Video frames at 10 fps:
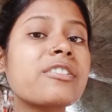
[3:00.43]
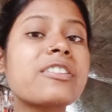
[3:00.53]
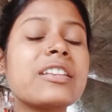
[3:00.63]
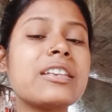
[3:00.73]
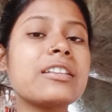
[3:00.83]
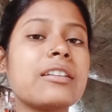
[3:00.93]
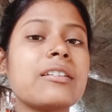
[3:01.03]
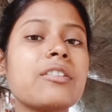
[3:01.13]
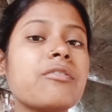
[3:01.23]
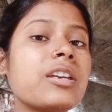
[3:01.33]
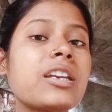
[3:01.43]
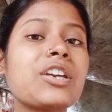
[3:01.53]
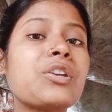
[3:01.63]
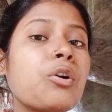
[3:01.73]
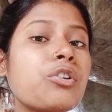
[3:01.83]
see
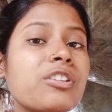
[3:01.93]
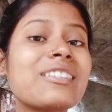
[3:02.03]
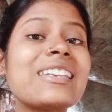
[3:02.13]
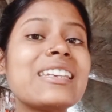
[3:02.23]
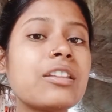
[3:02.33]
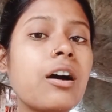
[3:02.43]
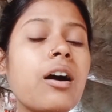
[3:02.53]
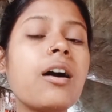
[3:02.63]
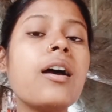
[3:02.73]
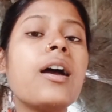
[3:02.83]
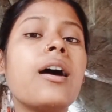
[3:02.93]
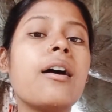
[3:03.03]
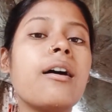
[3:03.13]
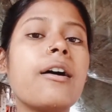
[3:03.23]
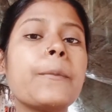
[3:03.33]
the
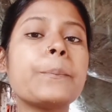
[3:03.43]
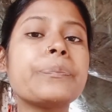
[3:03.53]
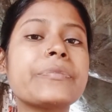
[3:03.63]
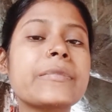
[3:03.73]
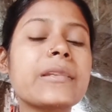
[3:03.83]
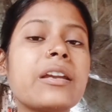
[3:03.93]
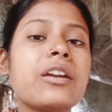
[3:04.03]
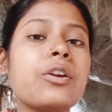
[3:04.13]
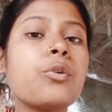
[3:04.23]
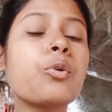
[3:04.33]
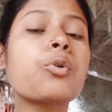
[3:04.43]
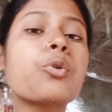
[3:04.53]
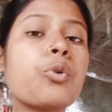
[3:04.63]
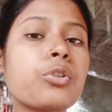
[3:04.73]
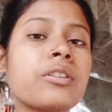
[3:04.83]
um,
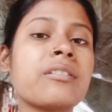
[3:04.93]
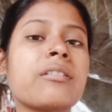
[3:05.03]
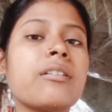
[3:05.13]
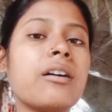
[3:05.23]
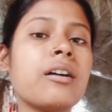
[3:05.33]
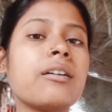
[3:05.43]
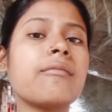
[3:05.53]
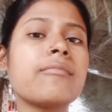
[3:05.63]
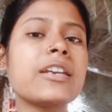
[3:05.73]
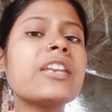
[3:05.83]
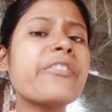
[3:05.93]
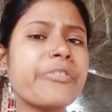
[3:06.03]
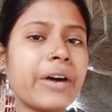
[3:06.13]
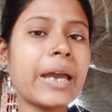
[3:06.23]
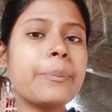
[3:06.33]
growth in
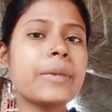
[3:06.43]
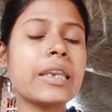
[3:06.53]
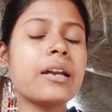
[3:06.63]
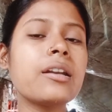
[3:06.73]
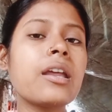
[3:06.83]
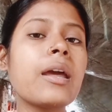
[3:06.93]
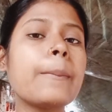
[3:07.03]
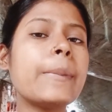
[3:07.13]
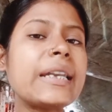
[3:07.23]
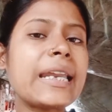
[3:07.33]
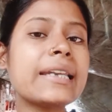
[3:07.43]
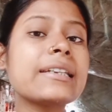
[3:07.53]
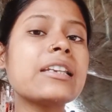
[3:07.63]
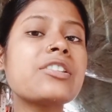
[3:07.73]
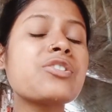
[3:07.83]
5 minutes, but at
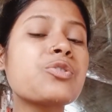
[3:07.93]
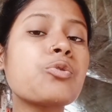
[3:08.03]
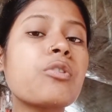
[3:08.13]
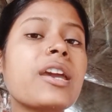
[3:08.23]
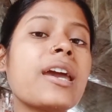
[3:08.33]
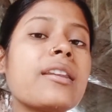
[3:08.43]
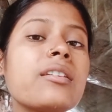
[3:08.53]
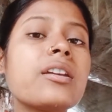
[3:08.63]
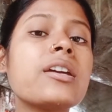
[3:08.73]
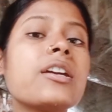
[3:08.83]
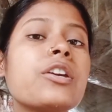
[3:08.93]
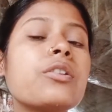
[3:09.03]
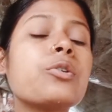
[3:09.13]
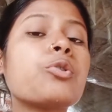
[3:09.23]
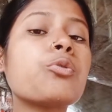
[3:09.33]
least you can
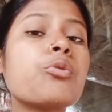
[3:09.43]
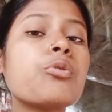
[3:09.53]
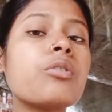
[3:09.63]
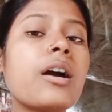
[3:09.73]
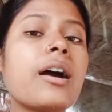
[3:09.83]
do